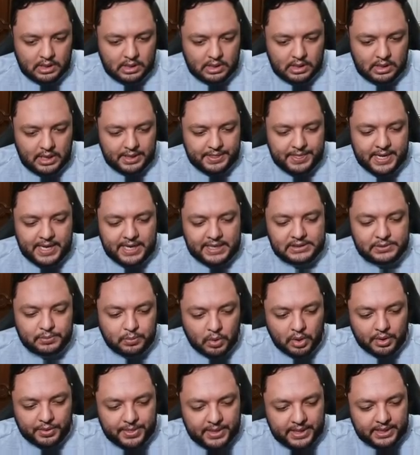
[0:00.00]
I think it's
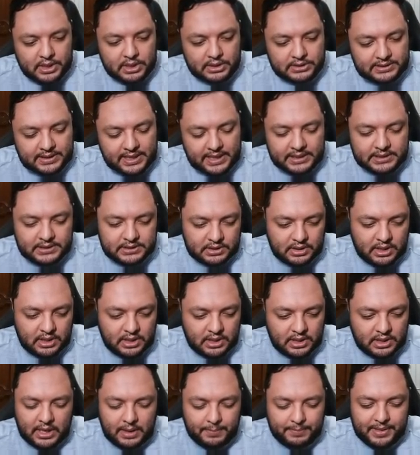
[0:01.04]
worth it because next turn I'm
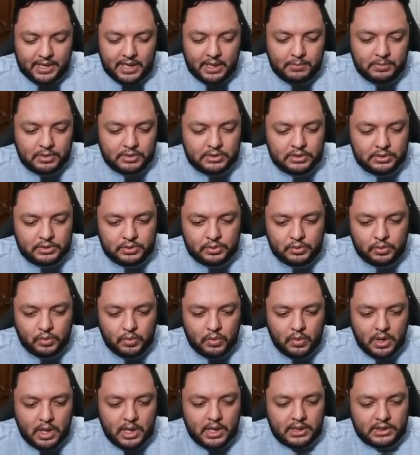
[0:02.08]
gonna be able to do
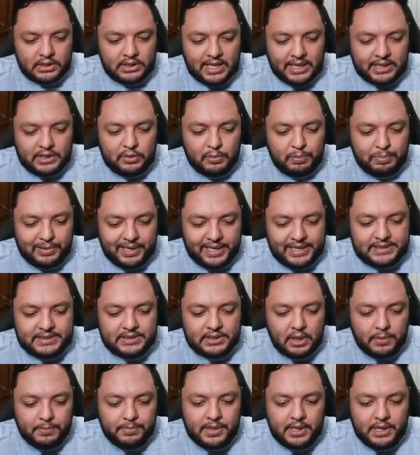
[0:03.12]
like to play
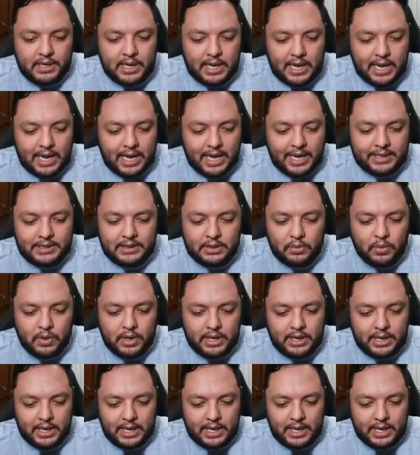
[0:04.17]
something and do
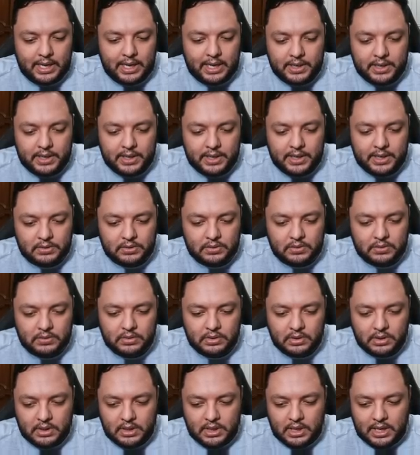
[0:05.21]
it anyway. So
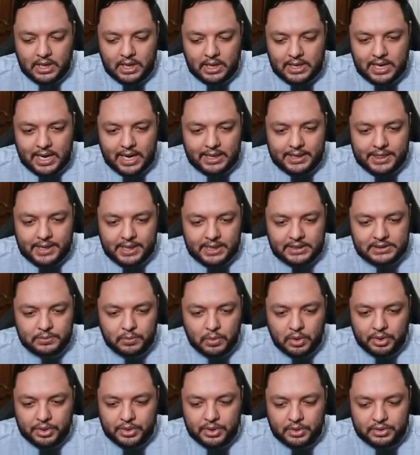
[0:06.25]
yeah, I think it's
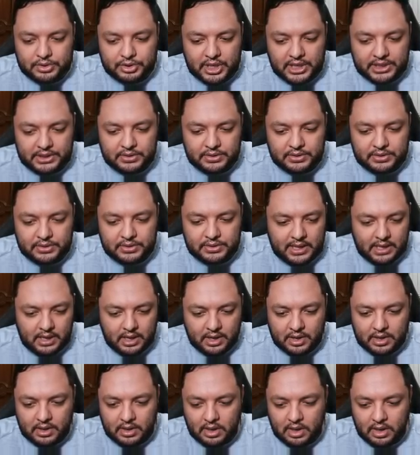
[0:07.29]
worth to try to get
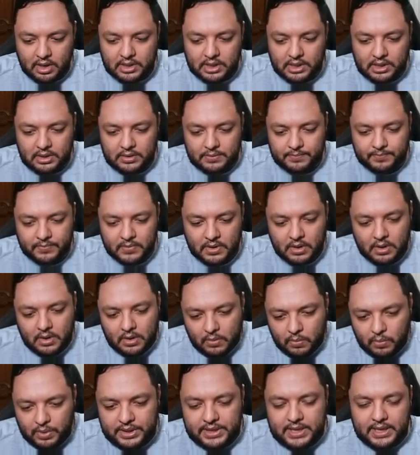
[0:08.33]
here, Lucky.
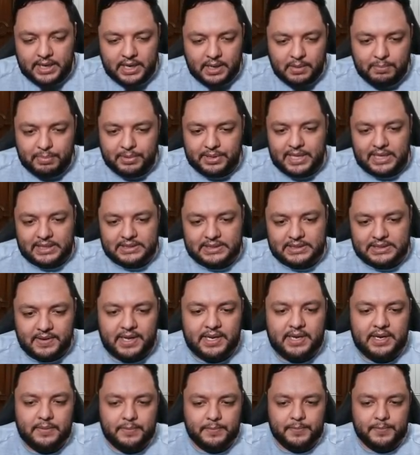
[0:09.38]
We didn't, but that's fine.